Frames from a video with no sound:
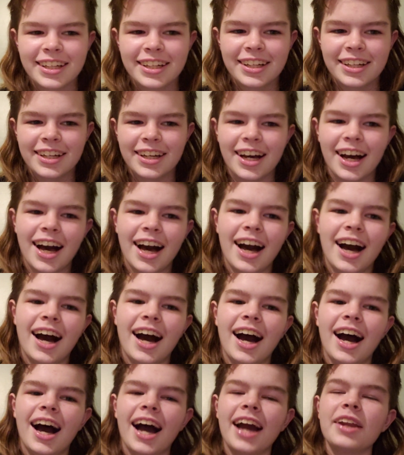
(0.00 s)
times.
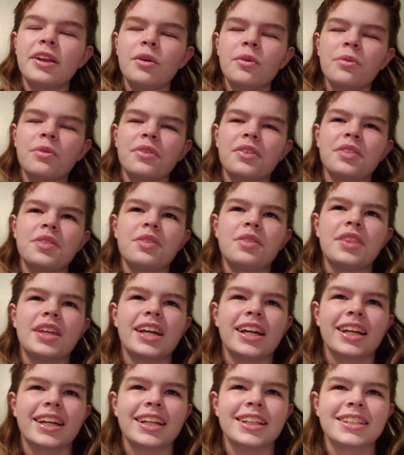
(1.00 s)
I don't
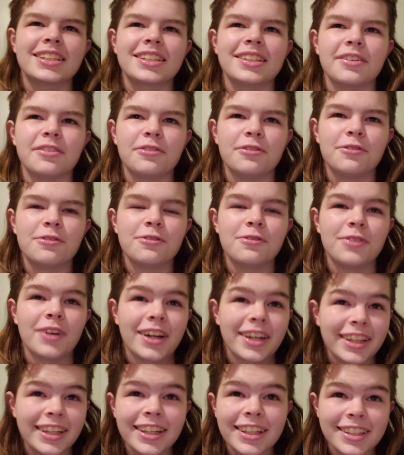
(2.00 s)
think it's the
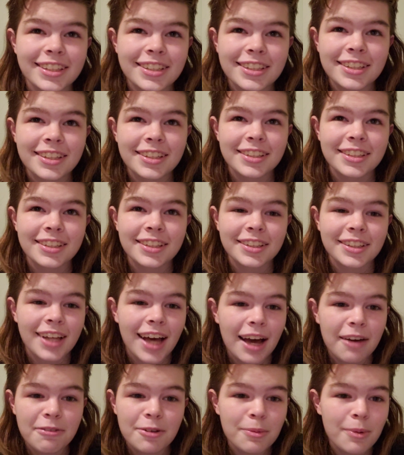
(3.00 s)
funniest to
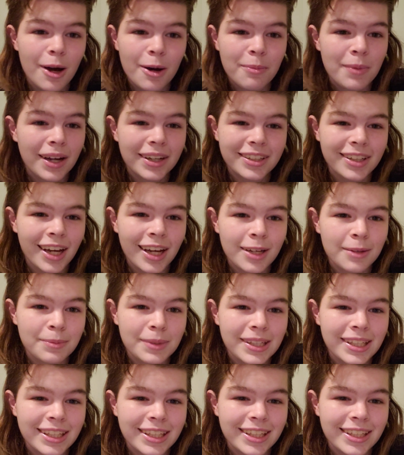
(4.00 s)
laugh about my
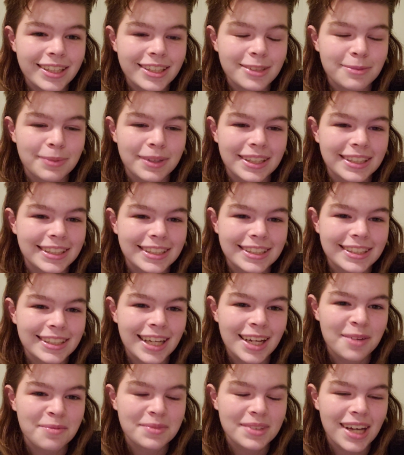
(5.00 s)
diabetes, but at the
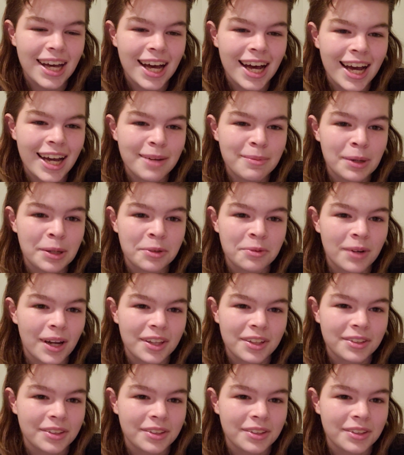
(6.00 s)
same time, I'd rather